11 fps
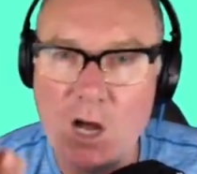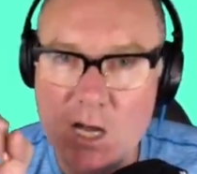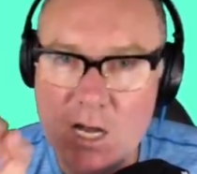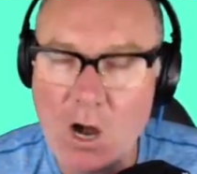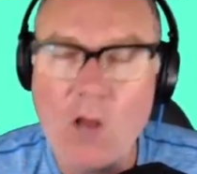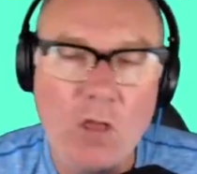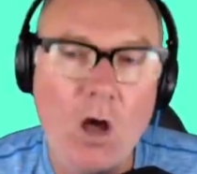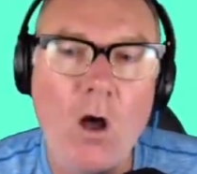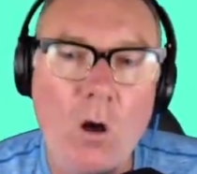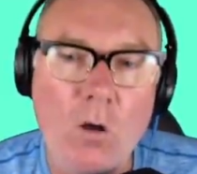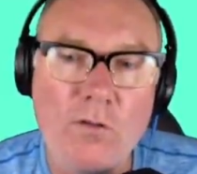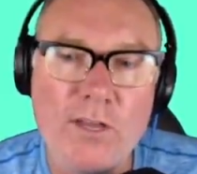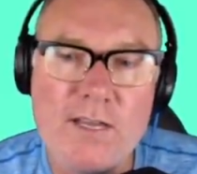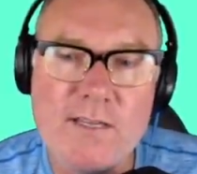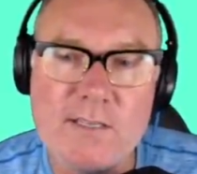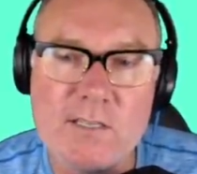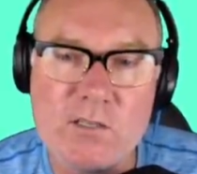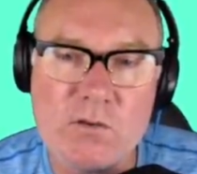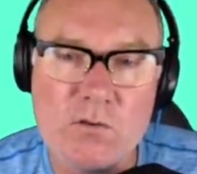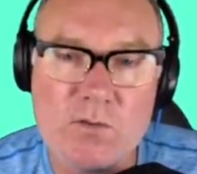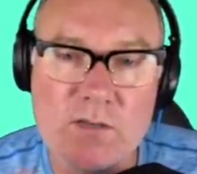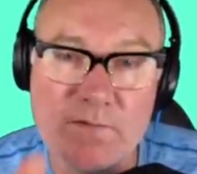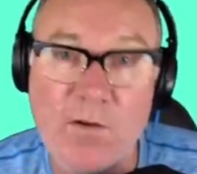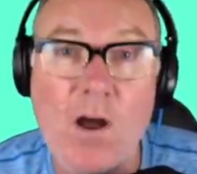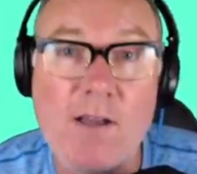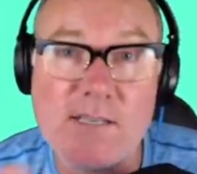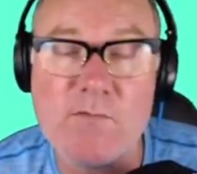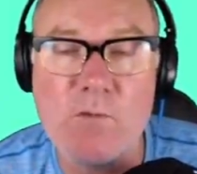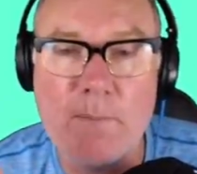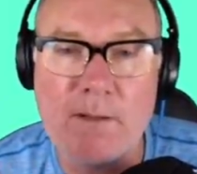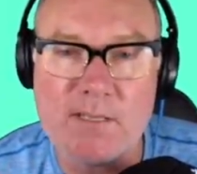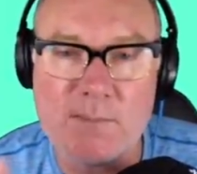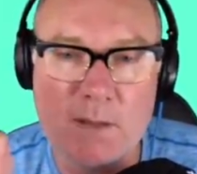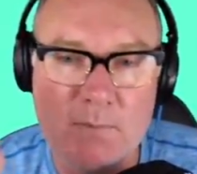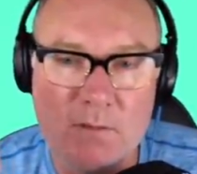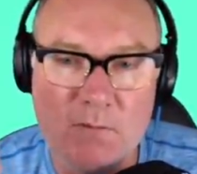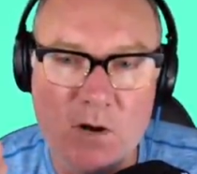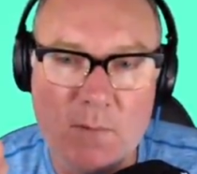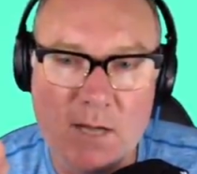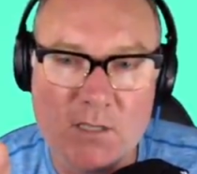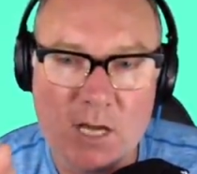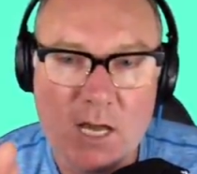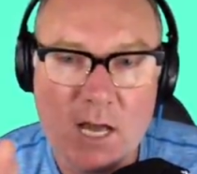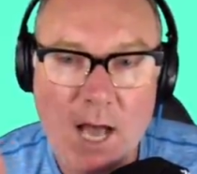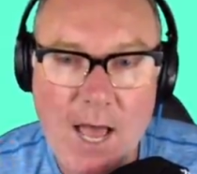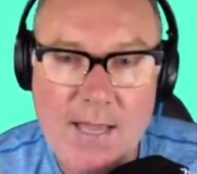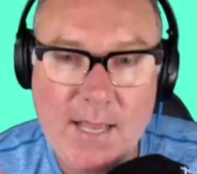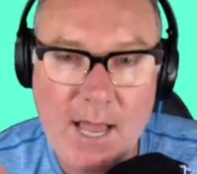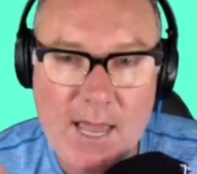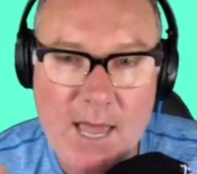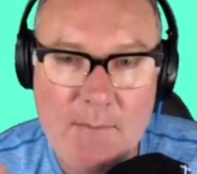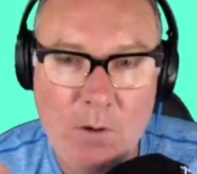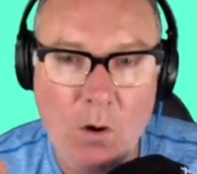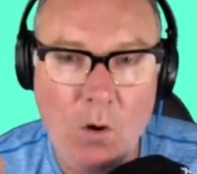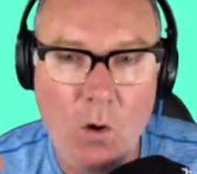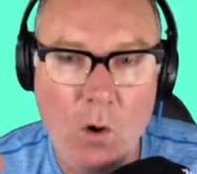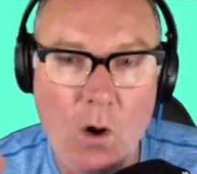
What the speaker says: on the whole, these are the two divisive weapons. People are very much AKM or